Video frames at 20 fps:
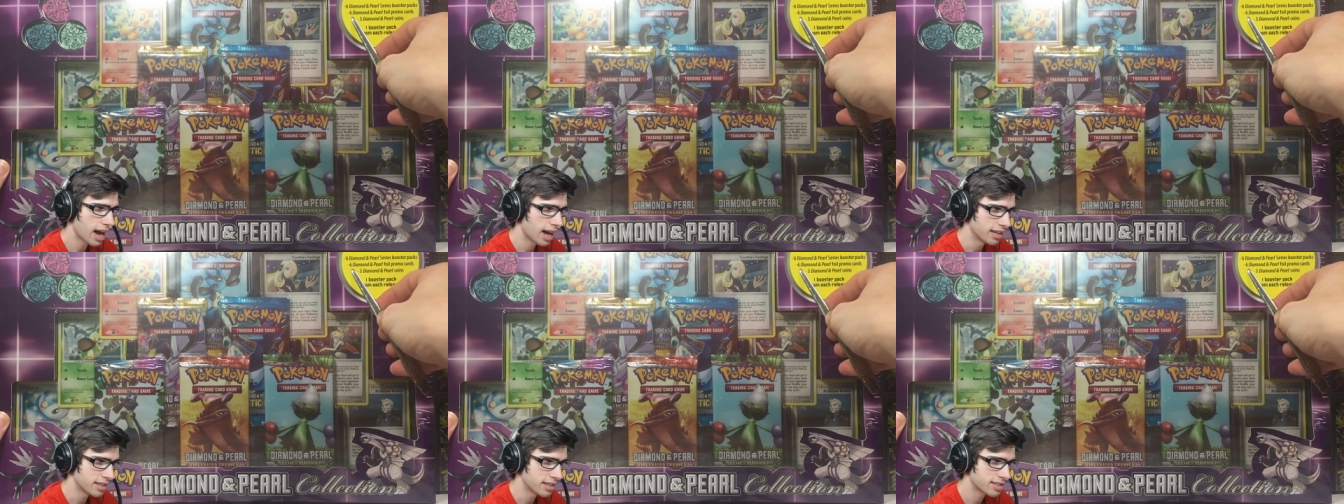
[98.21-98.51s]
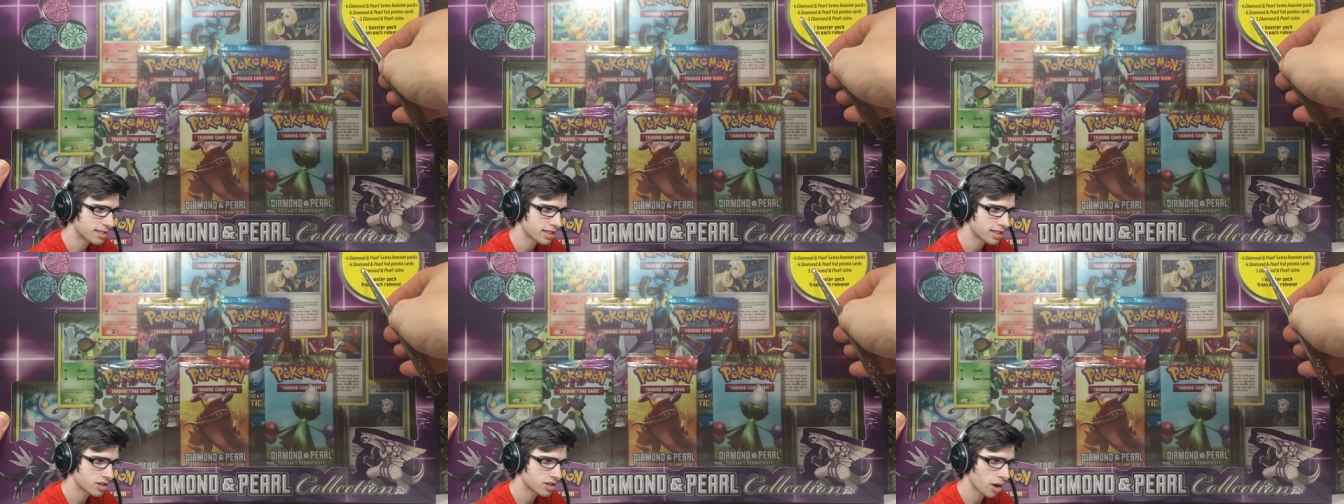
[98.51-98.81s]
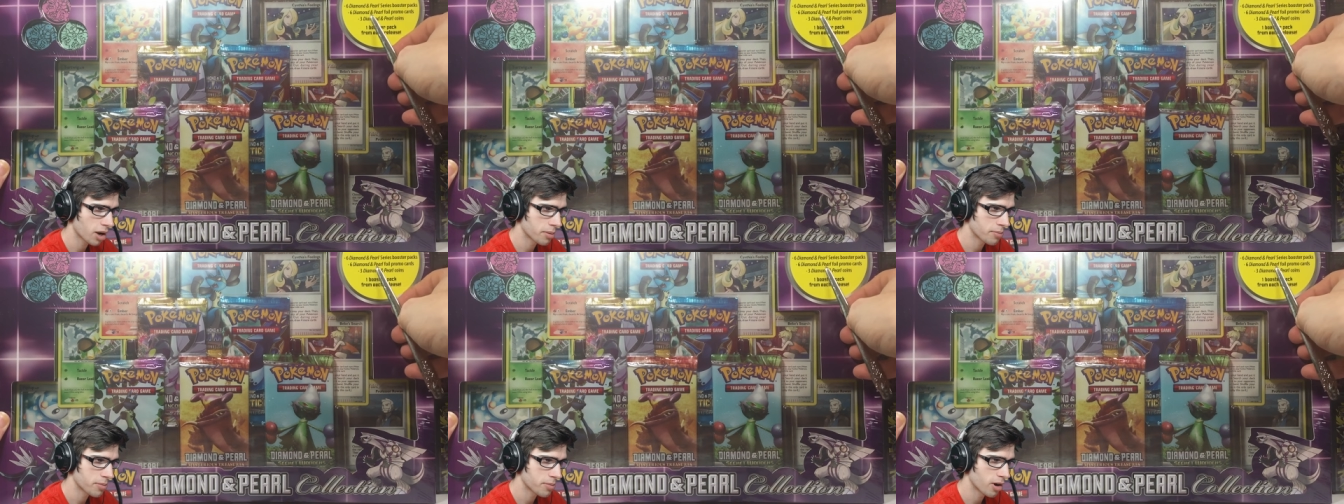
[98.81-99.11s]
6
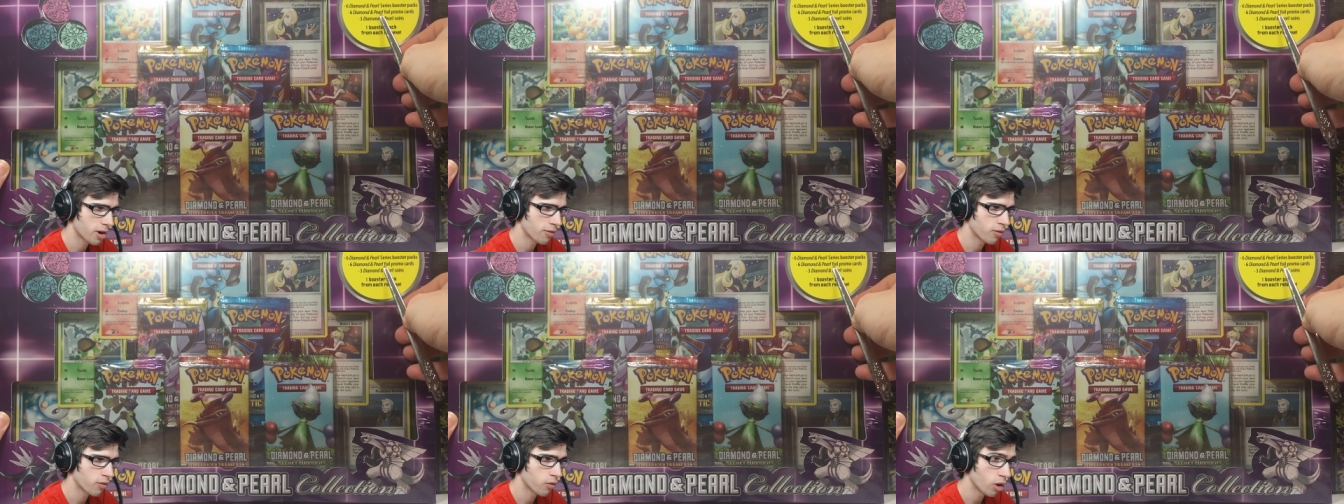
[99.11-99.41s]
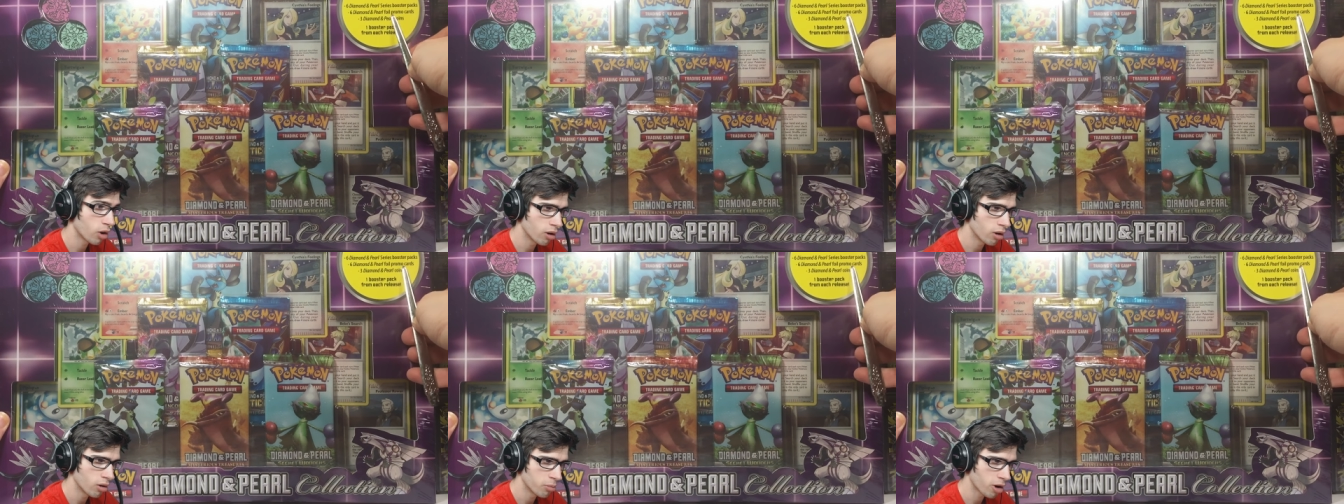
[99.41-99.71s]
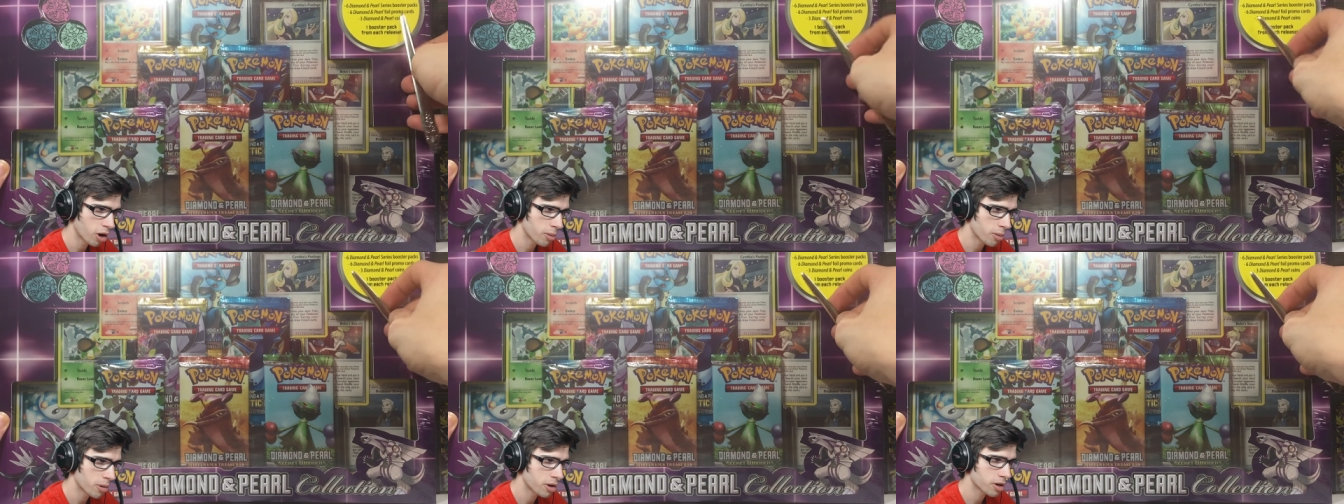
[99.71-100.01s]
Diamond Pearl foil
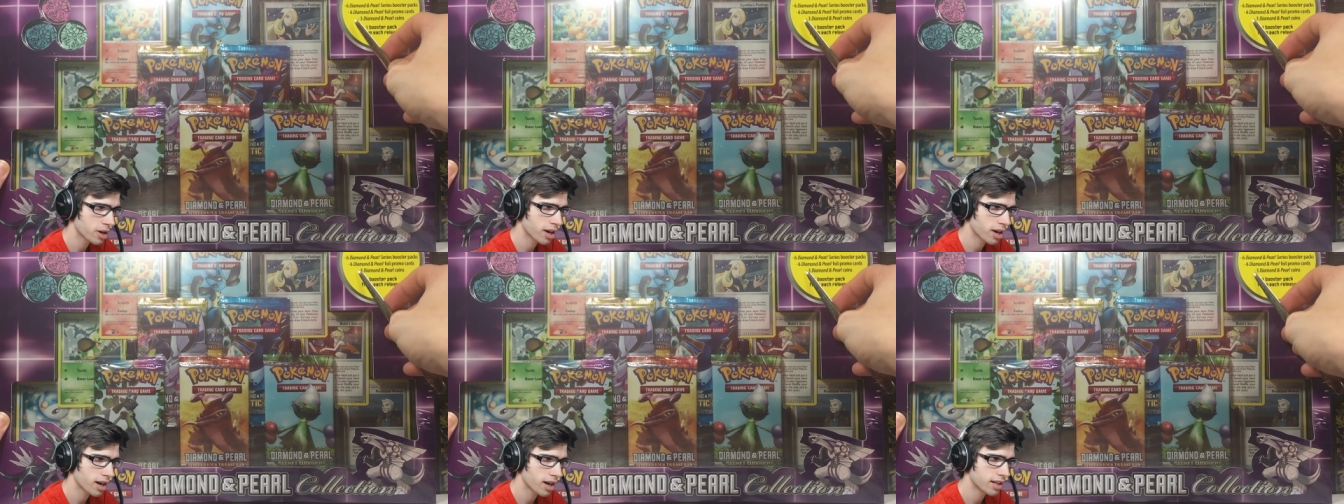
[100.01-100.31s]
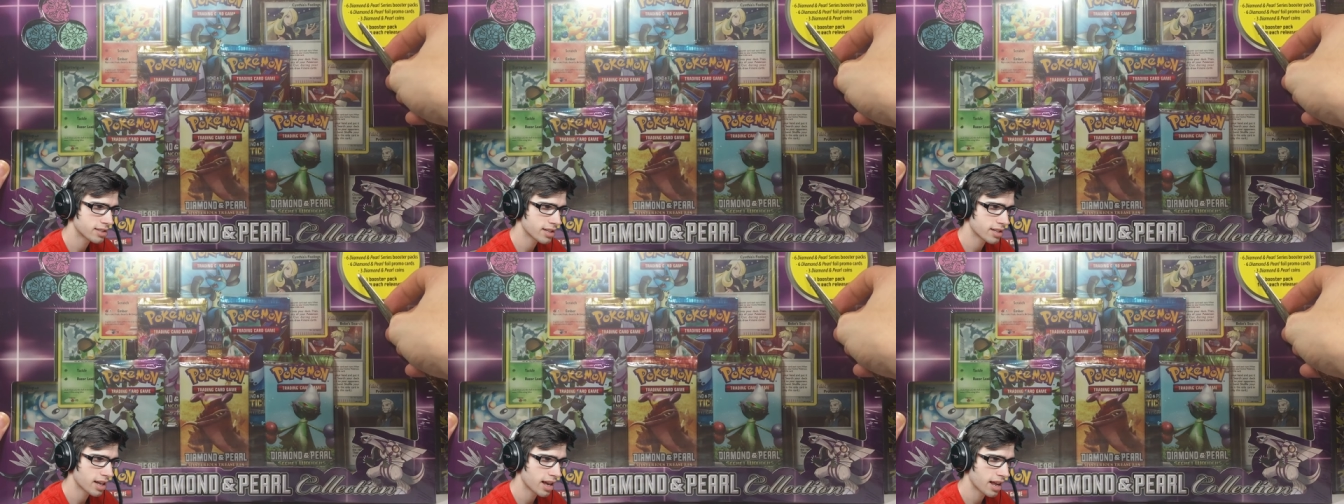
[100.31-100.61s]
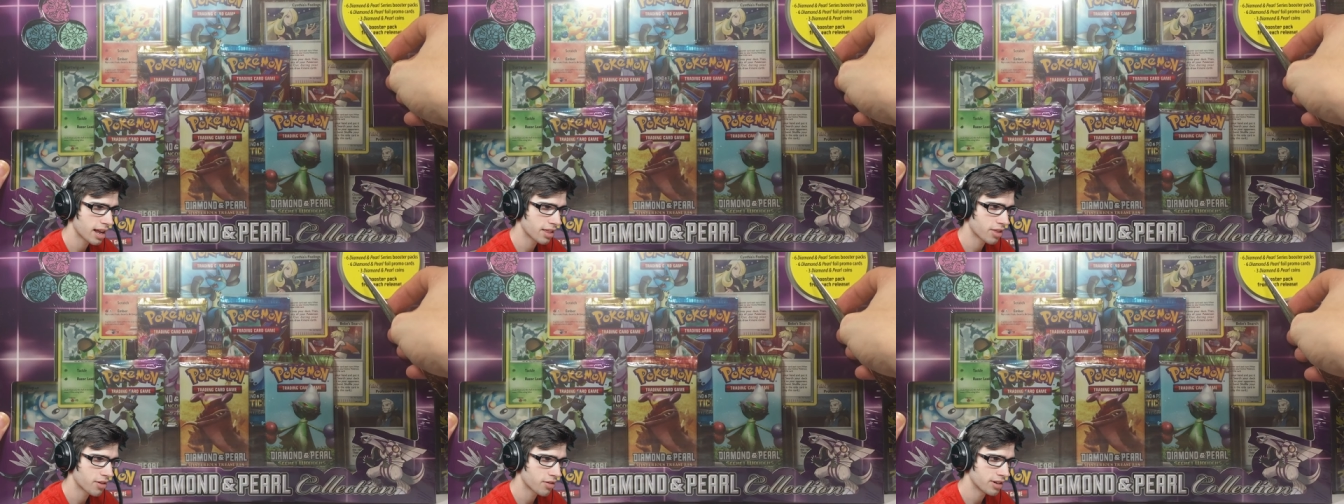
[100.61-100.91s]
promo cards,
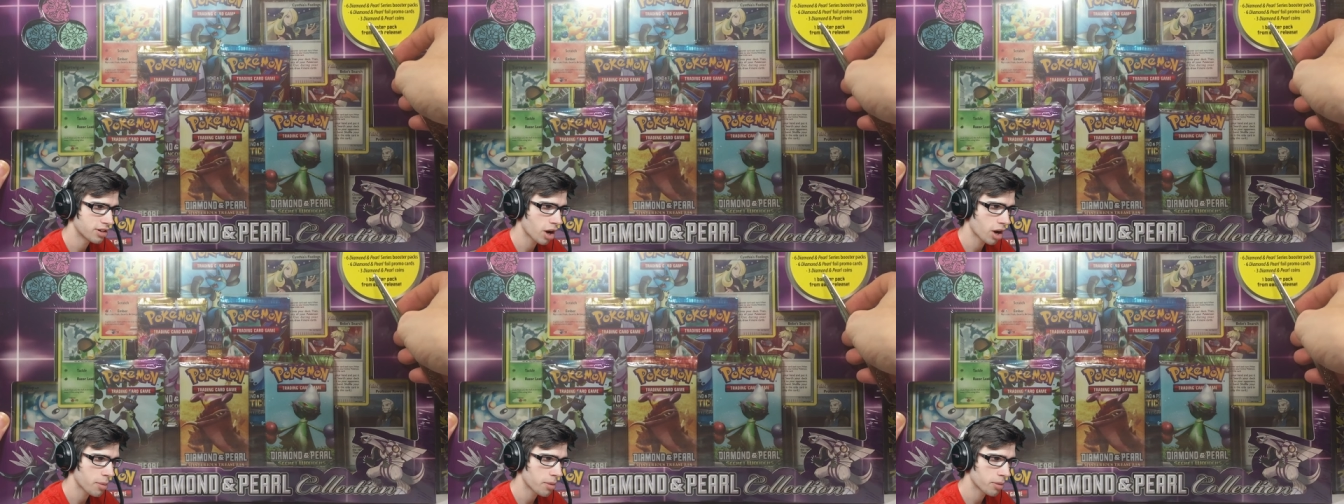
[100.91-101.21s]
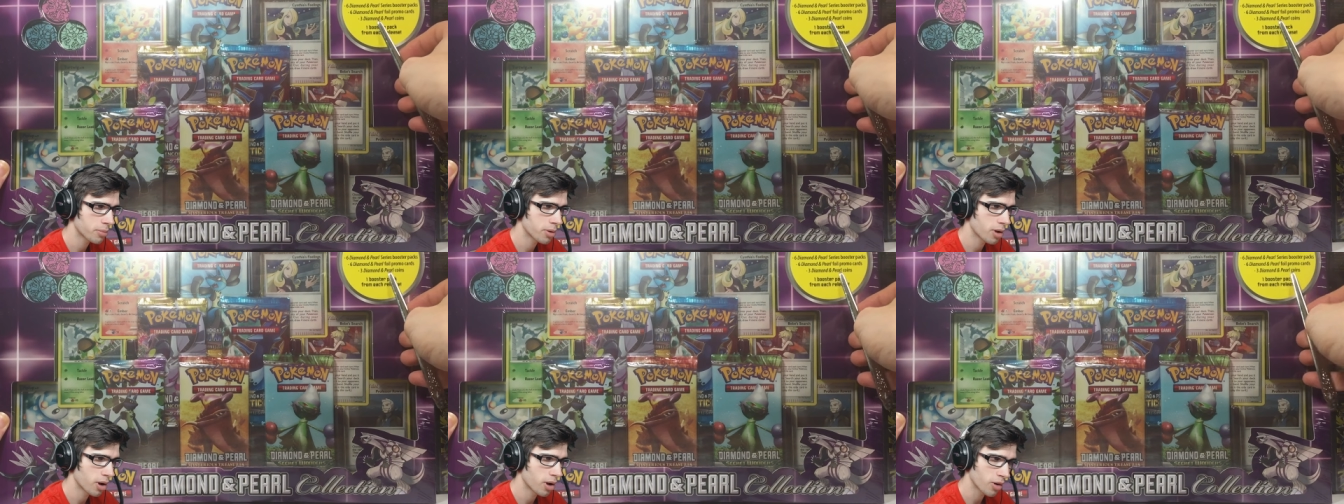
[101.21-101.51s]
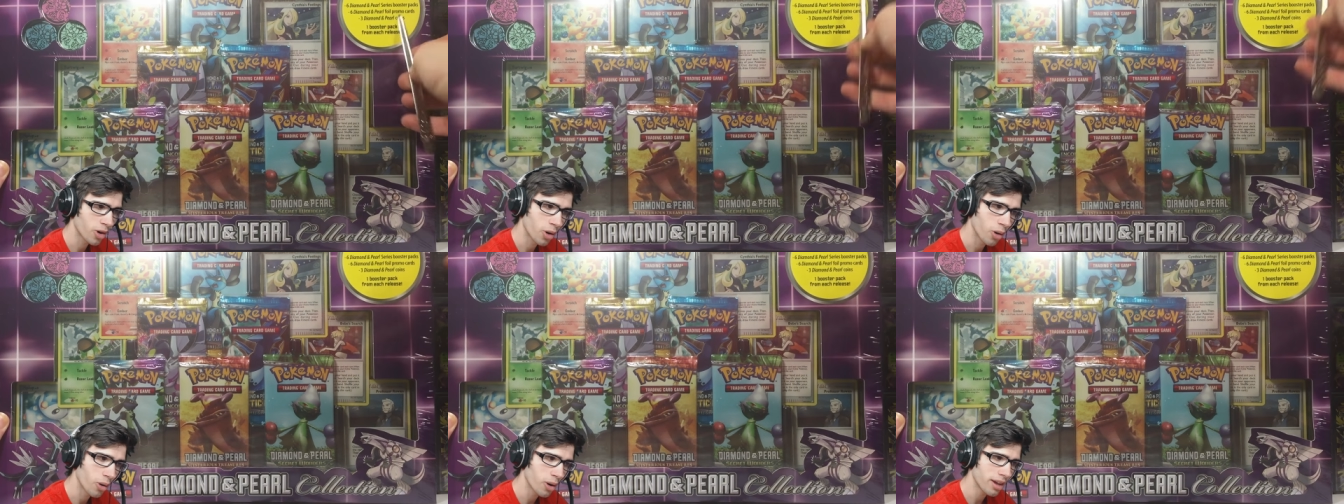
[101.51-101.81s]
and 3 Diamond Pearl
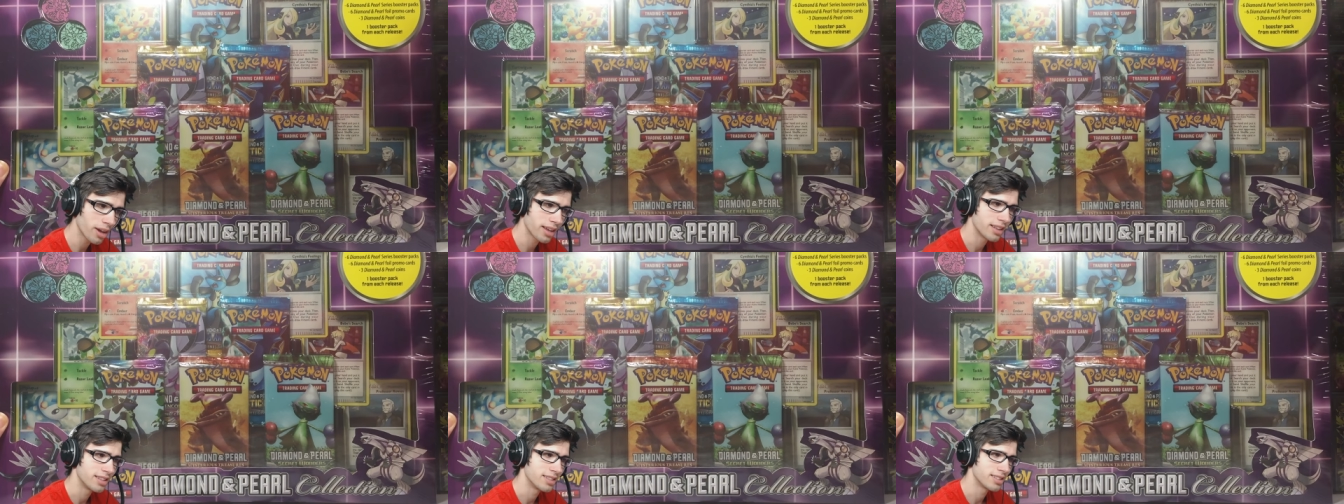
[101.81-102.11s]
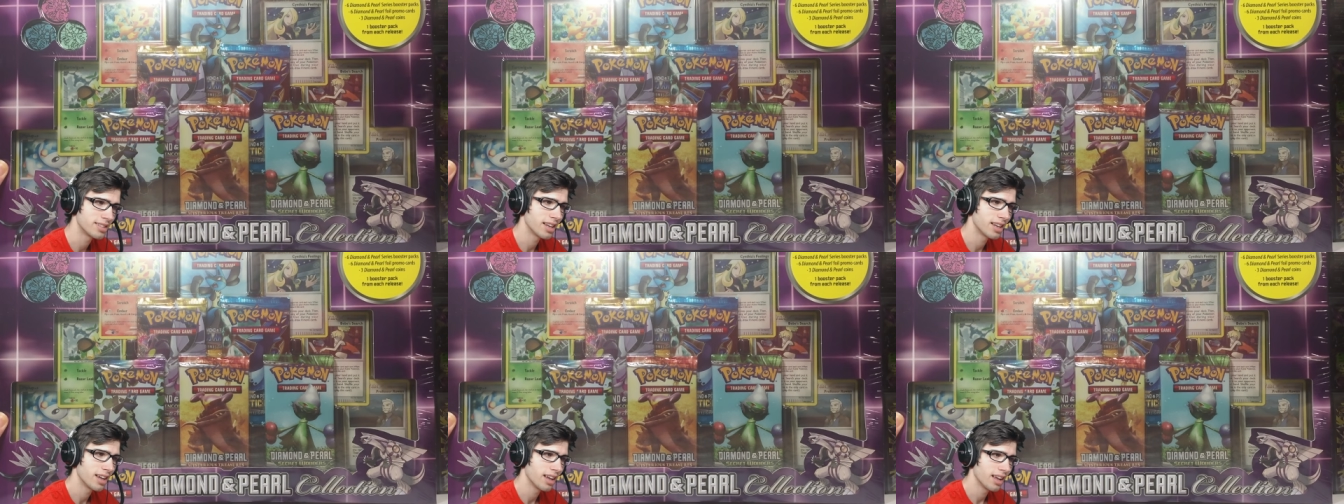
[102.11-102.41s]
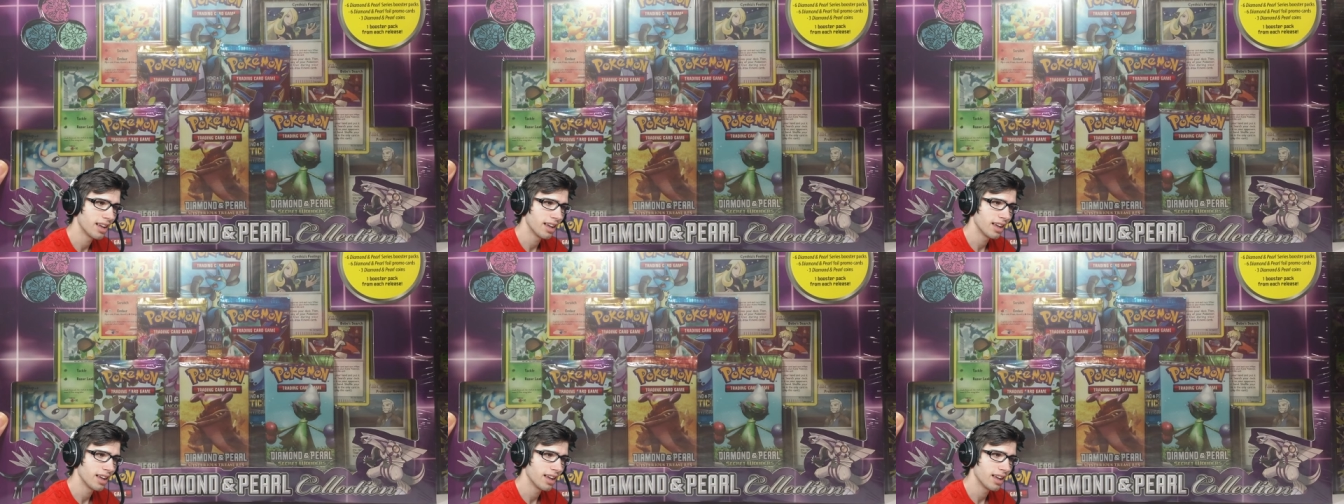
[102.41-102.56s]
coins.